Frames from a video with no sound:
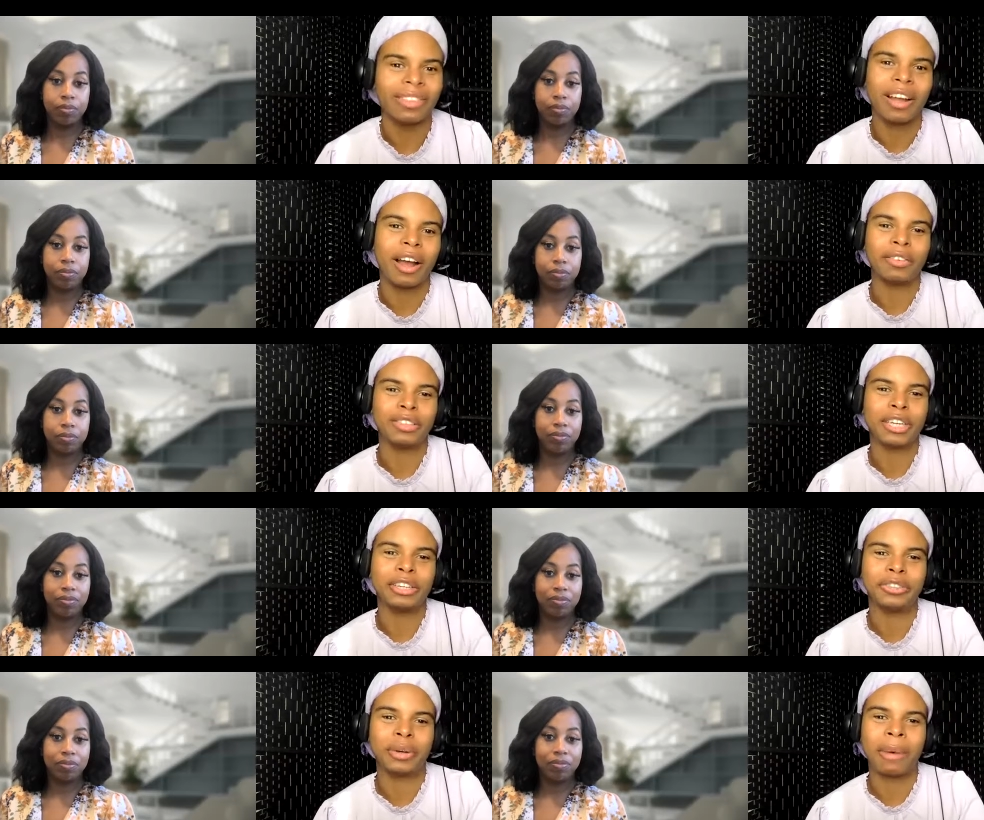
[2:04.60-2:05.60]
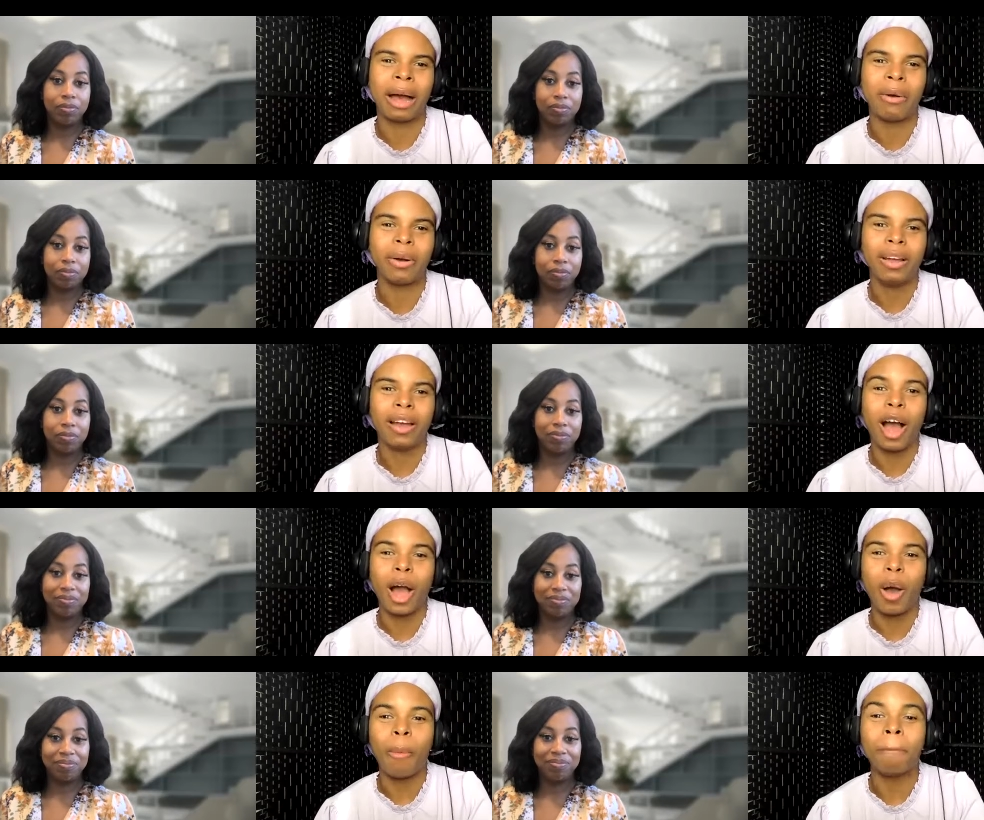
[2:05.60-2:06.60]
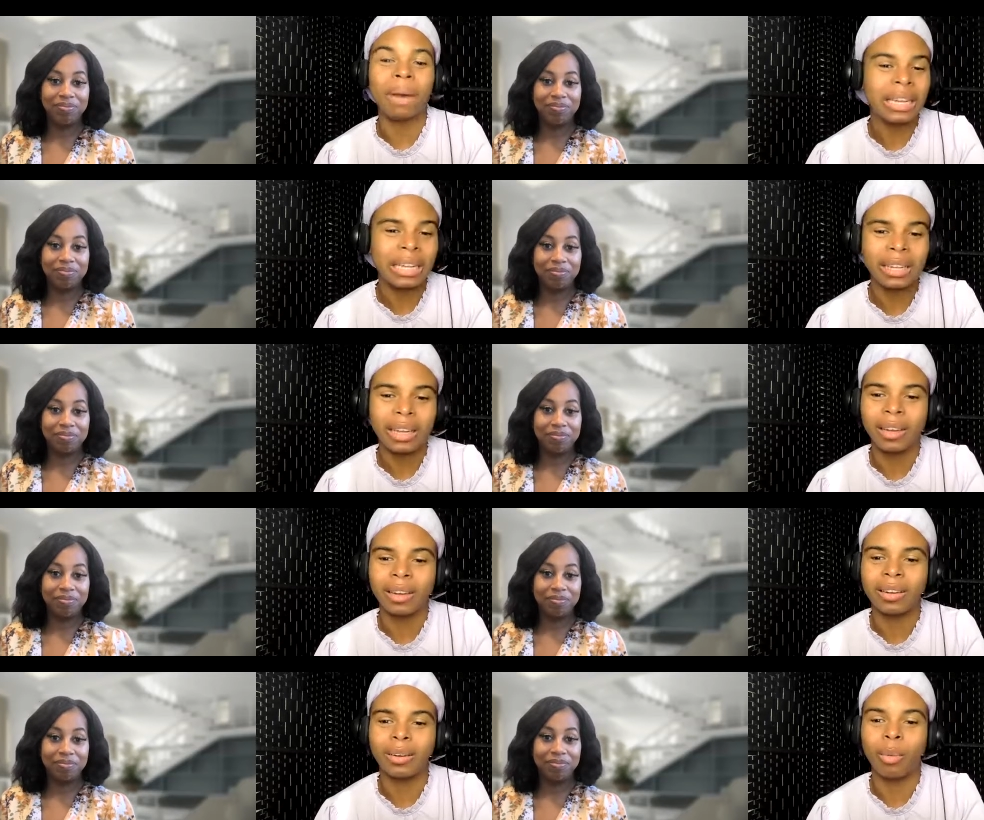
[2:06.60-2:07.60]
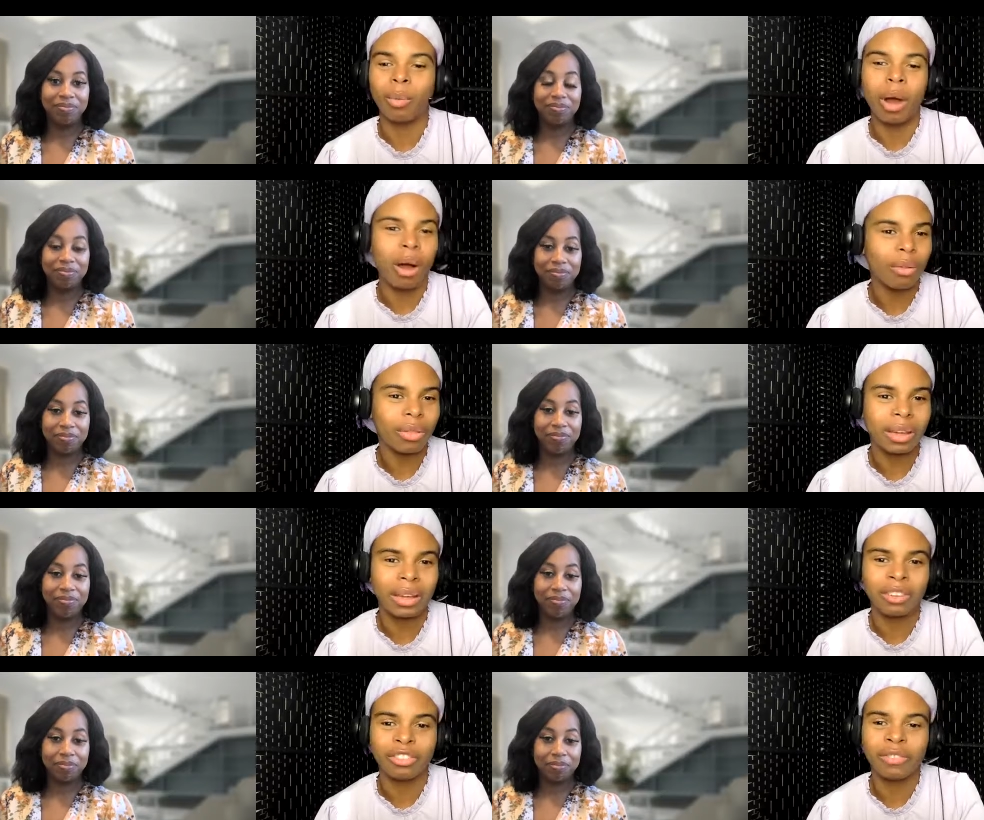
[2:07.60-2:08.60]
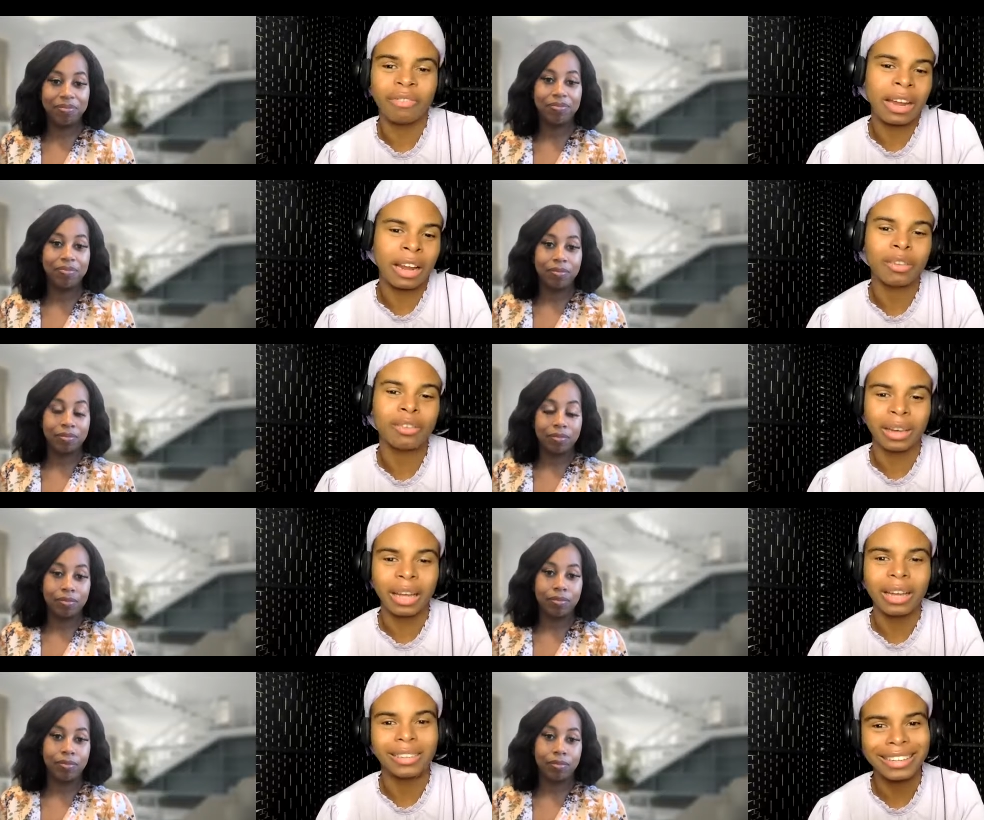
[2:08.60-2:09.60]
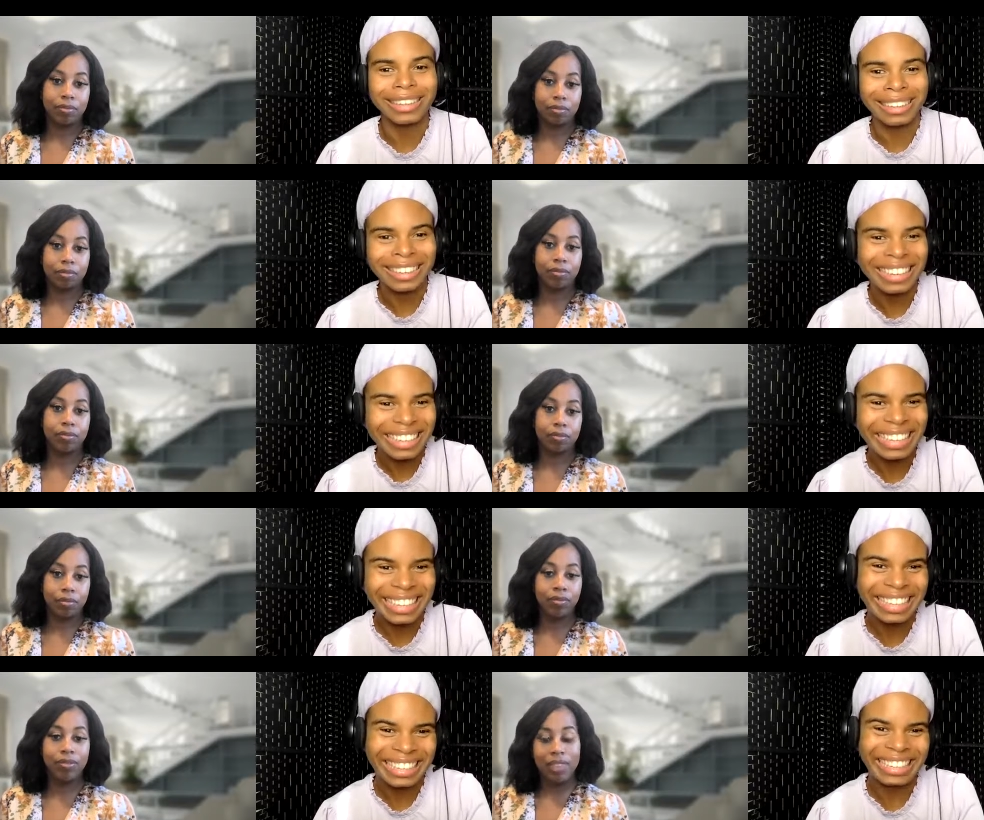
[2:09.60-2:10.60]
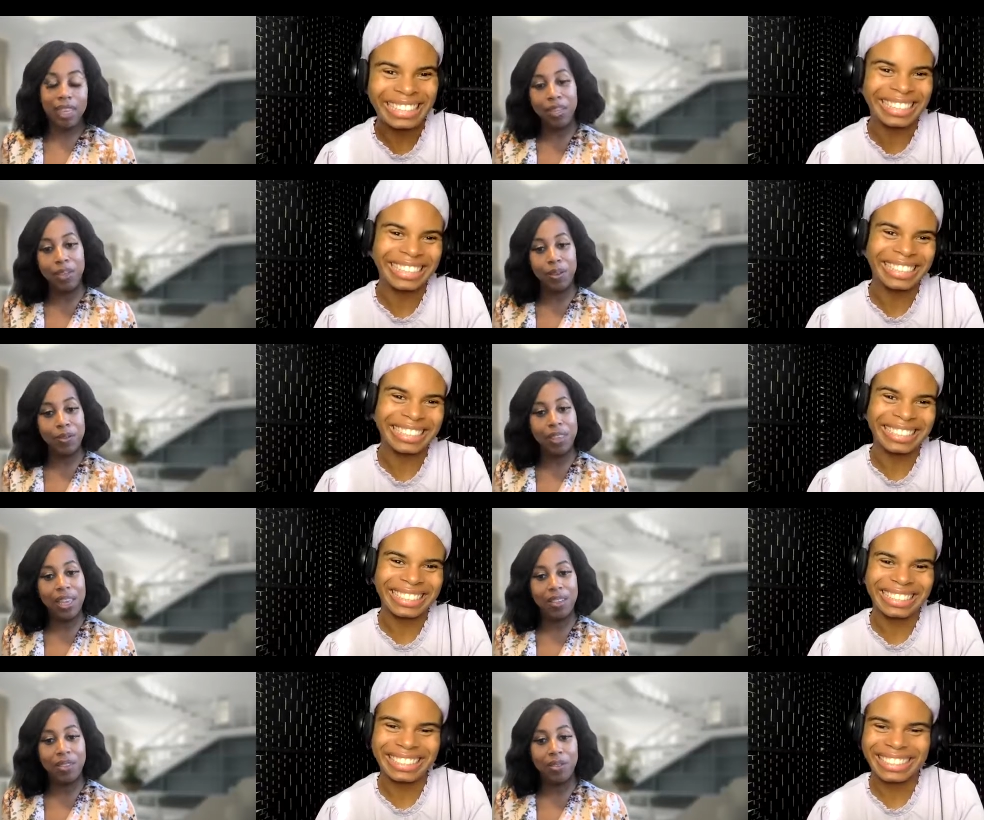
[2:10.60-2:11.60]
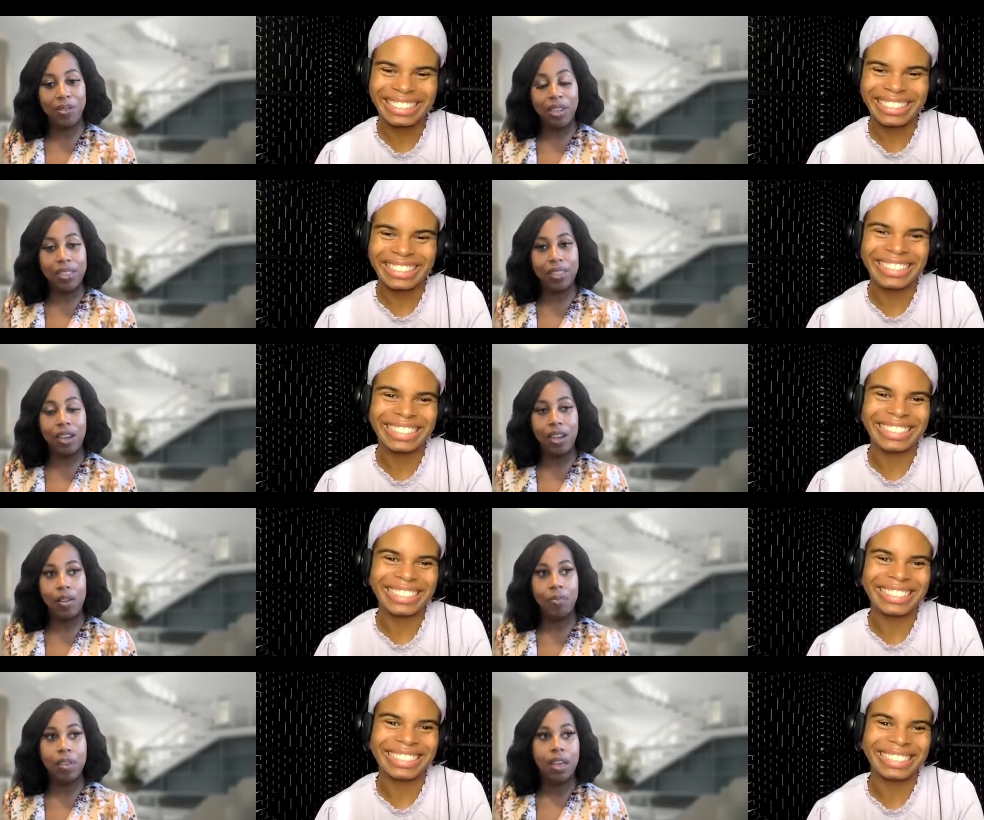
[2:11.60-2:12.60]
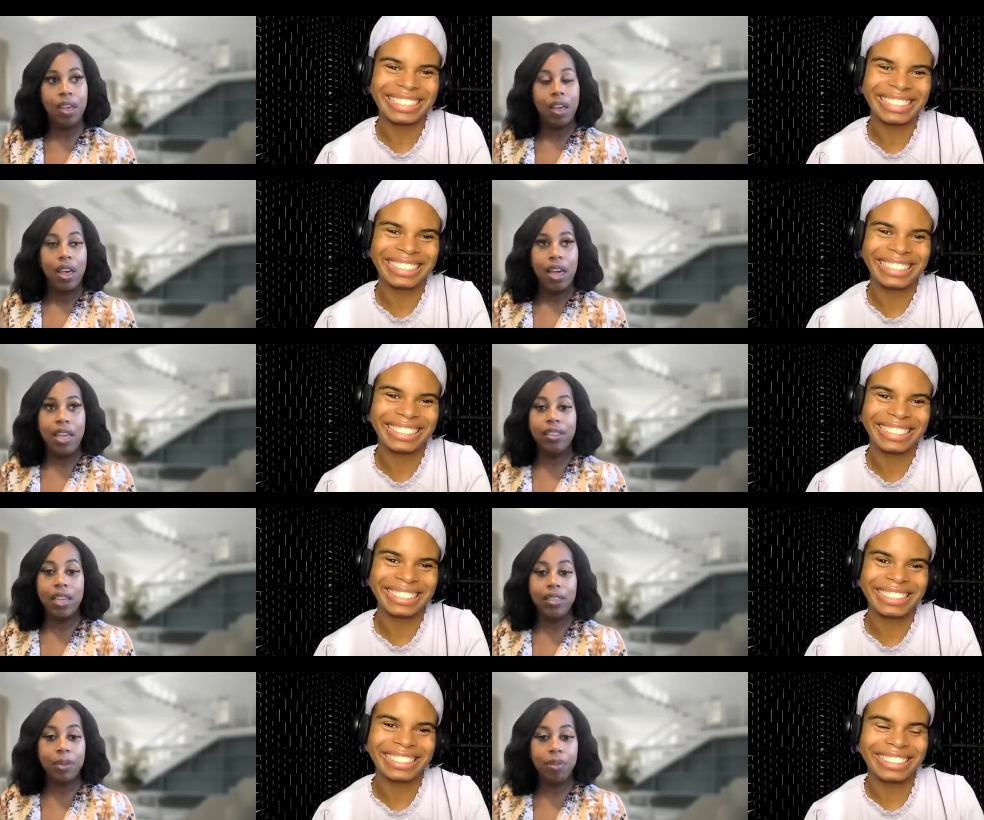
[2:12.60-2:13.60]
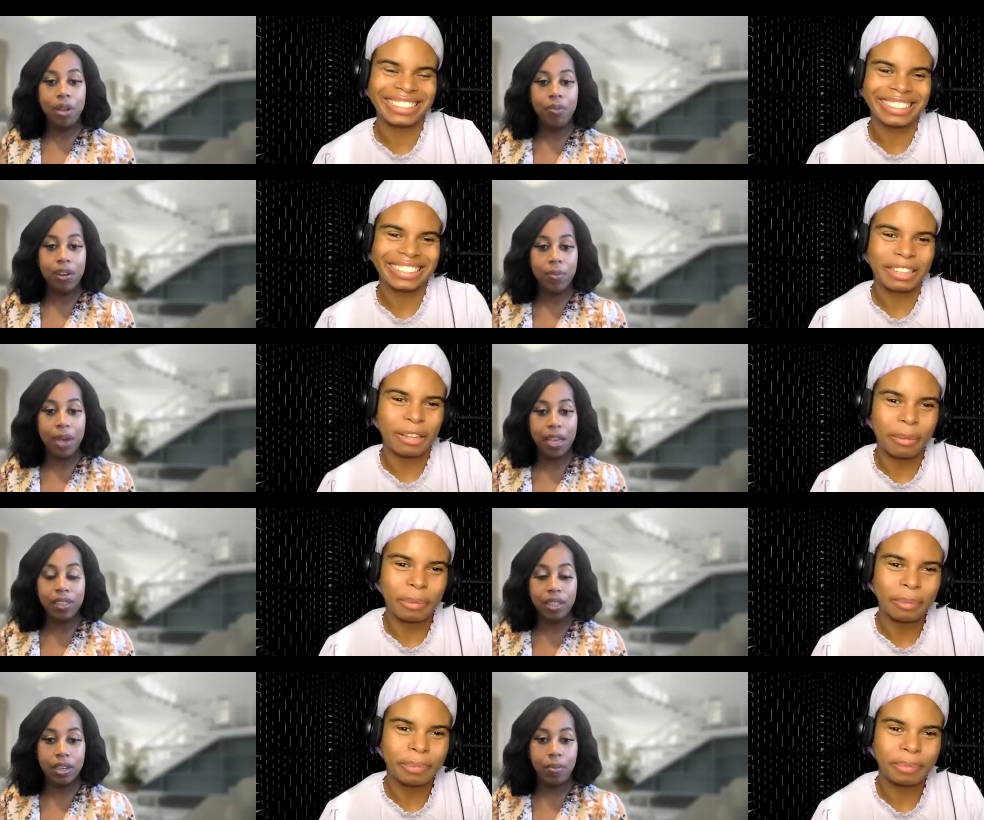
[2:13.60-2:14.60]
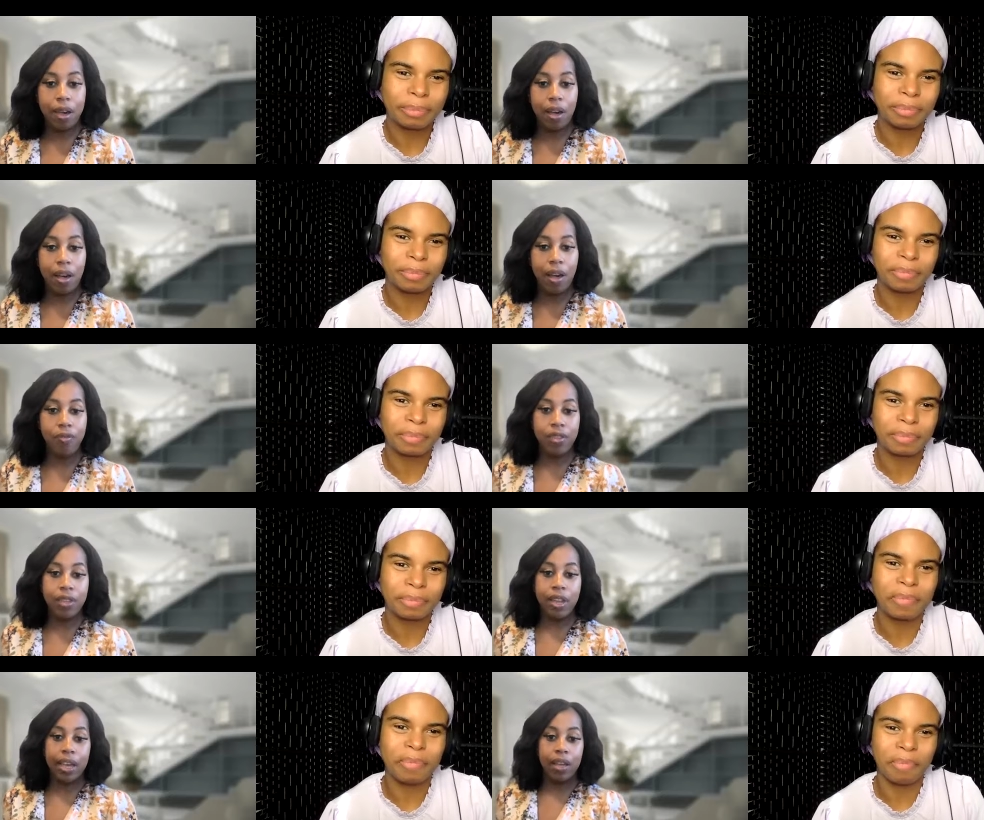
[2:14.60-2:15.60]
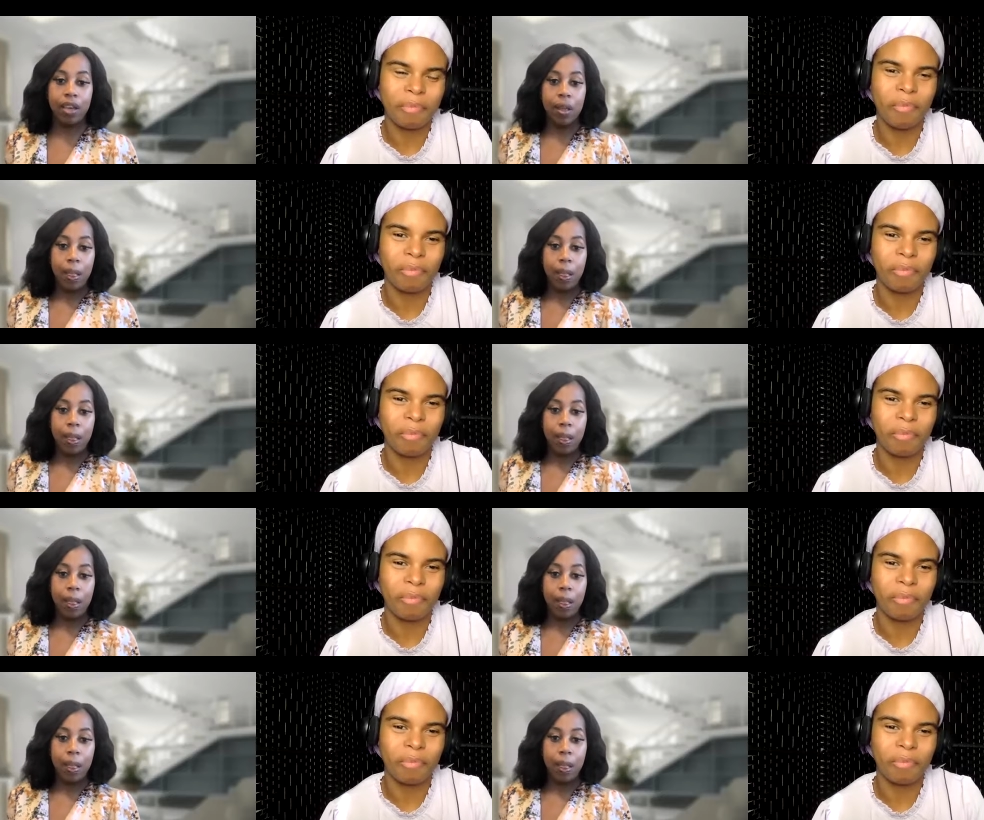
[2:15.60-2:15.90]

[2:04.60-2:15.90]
Speaker 1: this conversation about uh, money and wealth and just financial legacy.
Speaker 2: Thank you. Thank you. It's um it's it's something I'm very passionate about. I feel like